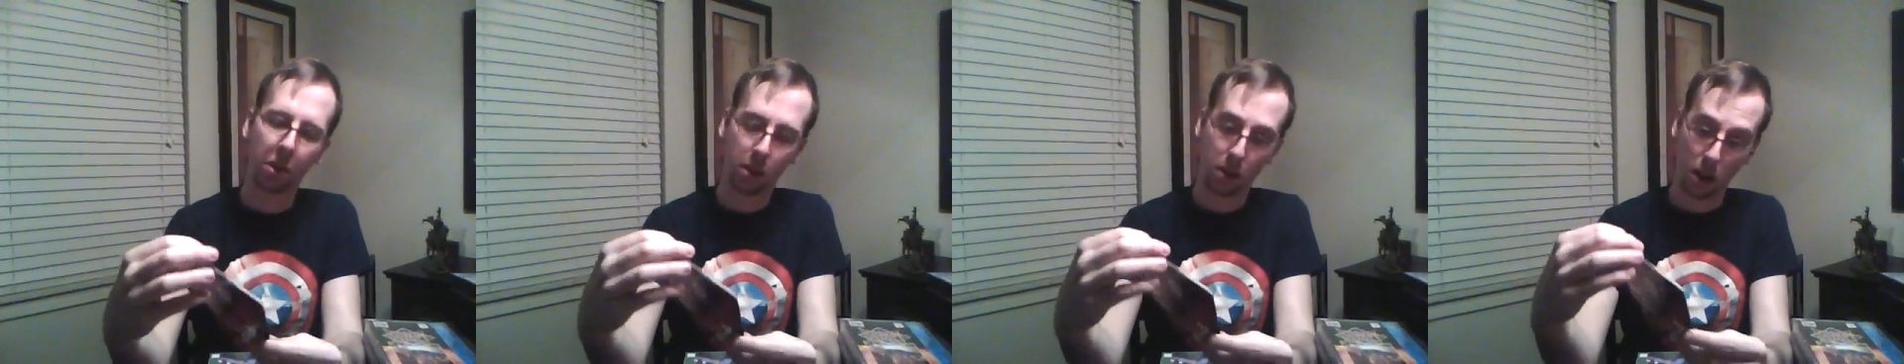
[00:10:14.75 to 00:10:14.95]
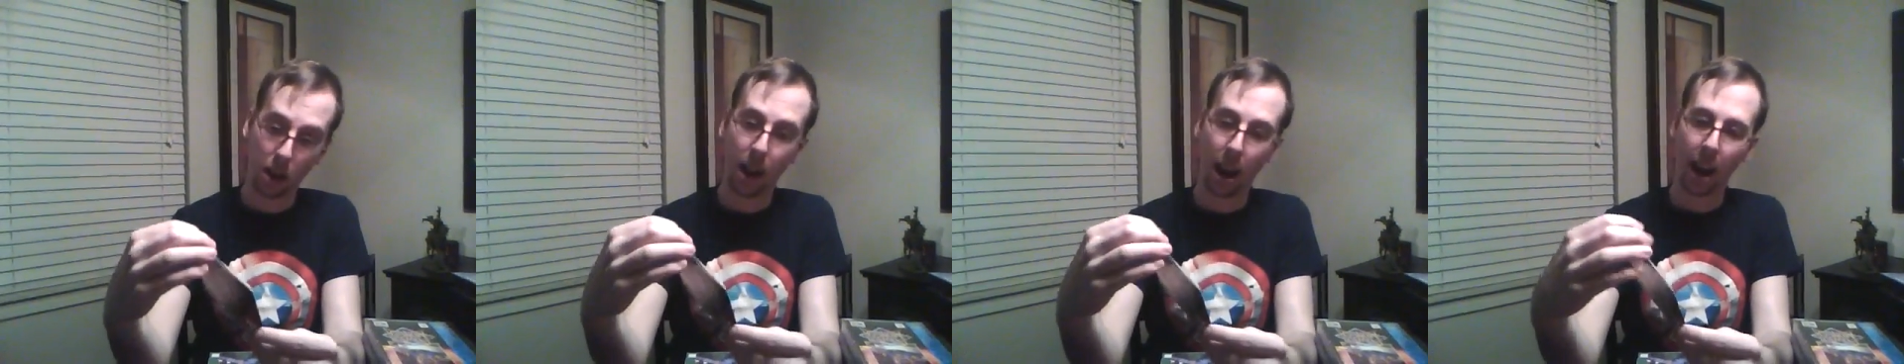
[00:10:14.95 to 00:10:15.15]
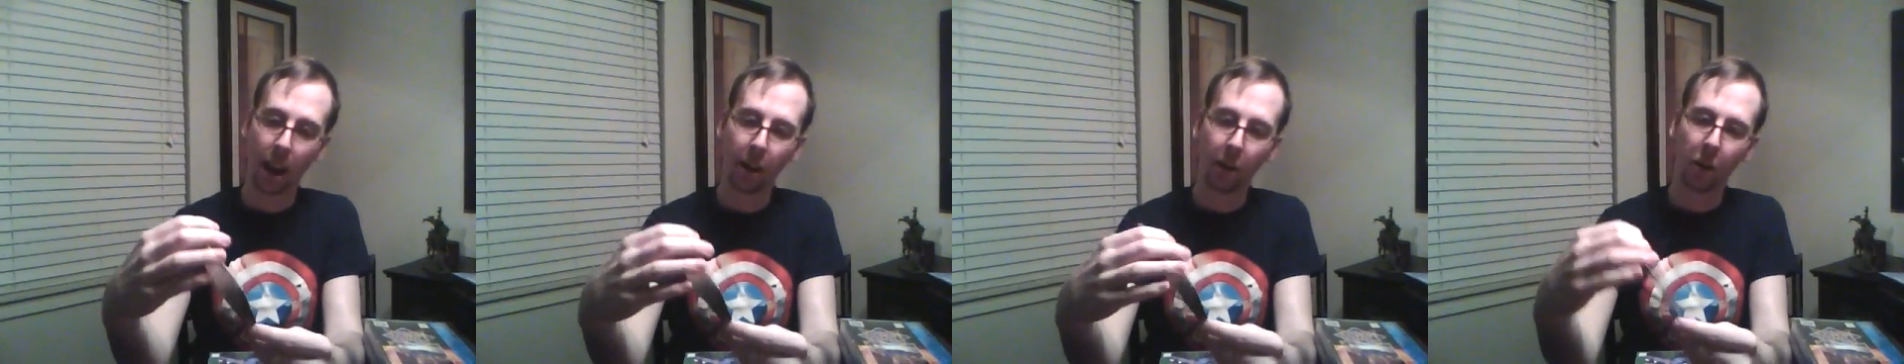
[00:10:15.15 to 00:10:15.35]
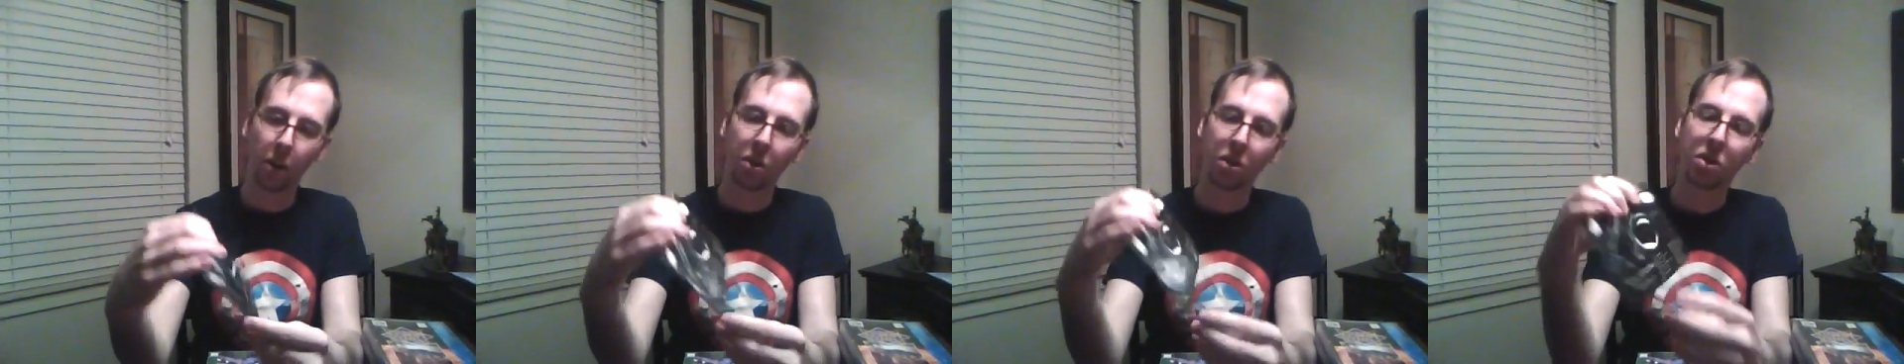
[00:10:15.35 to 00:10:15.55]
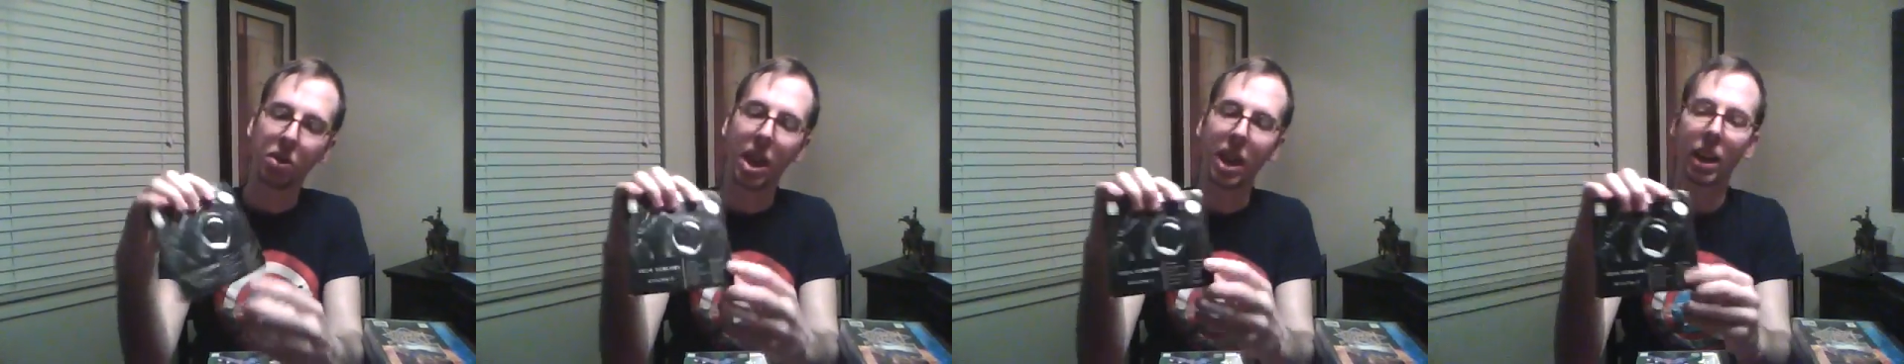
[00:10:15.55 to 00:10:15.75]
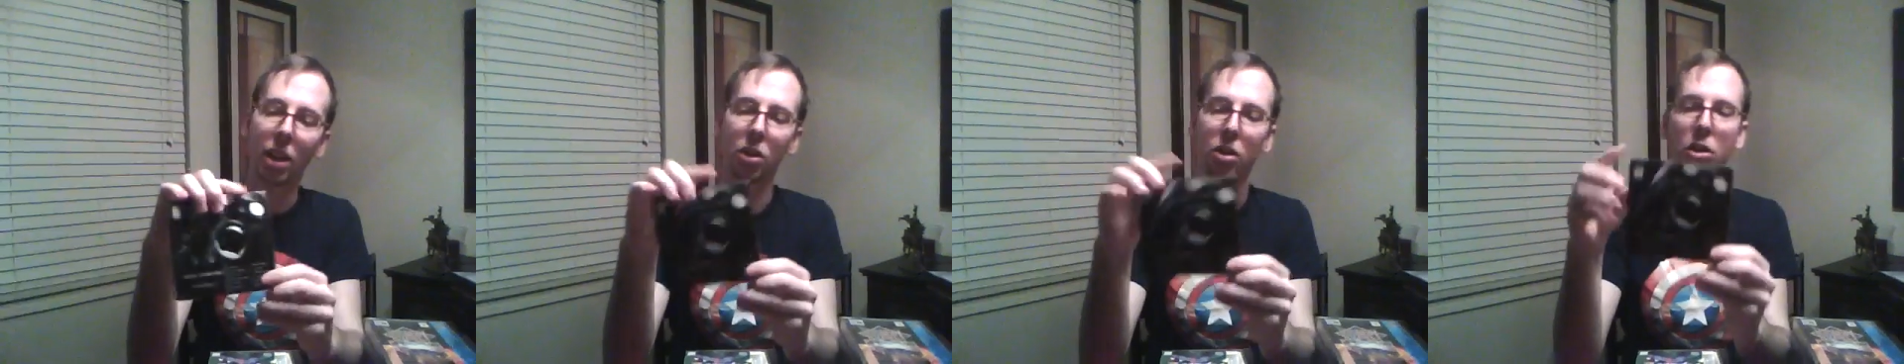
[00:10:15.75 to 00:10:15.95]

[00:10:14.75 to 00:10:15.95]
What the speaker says: today was Sega